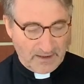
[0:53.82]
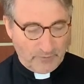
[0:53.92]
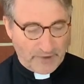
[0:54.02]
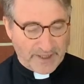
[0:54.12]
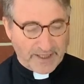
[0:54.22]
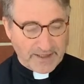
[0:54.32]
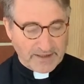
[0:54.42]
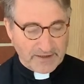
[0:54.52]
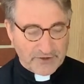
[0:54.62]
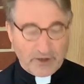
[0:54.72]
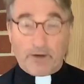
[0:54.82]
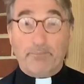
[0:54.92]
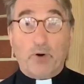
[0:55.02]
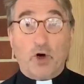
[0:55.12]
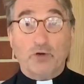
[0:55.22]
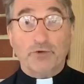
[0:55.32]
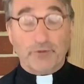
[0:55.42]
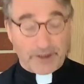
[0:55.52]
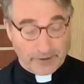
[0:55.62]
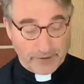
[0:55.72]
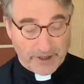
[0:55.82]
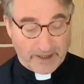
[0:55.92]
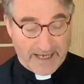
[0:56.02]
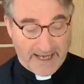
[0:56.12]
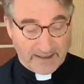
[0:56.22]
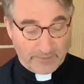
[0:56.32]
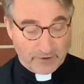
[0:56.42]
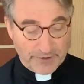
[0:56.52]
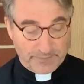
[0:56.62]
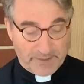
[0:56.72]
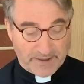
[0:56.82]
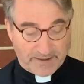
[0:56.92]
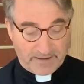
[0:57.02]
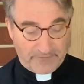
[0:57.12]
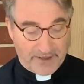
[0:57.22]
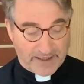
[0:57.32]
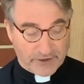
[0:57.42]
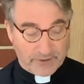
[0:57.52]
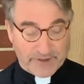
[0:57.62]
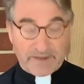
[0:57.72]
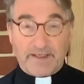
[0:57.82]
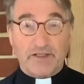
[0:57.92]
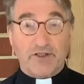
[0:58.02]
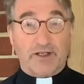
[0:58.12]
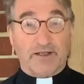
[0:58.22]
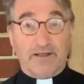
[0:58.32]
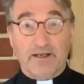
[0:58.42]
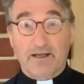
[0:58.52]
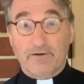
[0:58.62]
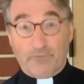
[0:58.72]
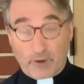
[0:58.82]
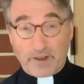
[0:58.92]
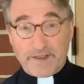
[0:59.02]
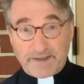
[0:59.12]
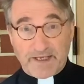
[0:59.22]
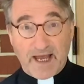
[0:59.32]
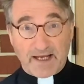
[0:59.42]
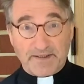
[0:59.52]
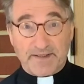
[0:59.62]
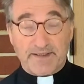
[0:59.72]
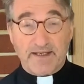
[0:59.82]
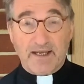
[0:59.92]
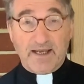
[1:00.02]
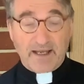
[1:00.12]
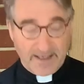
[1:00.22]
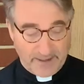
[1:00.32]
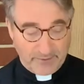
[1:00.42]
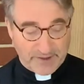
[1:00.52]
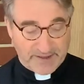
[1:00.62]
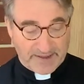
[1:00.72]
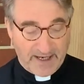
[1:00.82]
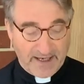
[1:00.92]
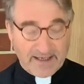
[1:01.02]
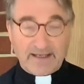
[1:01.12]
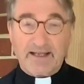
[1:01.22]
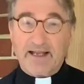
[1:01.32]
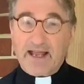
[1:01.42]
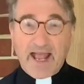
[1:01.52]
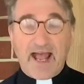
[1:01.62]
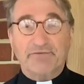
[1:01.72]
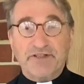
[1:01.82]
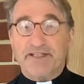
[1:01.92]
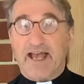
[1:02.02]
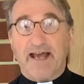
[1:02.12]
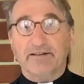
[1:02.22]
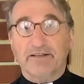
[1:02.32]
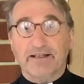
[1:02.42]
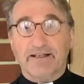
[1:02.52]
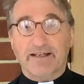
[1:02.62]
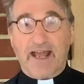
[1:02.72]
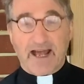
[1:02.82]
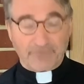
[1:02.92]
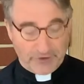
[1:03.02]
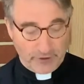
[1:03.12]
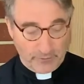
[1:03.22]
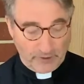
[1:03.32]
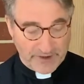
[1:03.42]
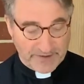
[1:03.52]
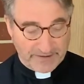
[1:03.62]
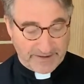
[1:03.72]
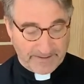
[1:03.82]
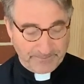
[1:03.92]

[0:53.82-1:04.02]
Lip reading: when he saw poultry or young animals being conveyed to his kitchen for his guests, he would say, half sadly and half humorously,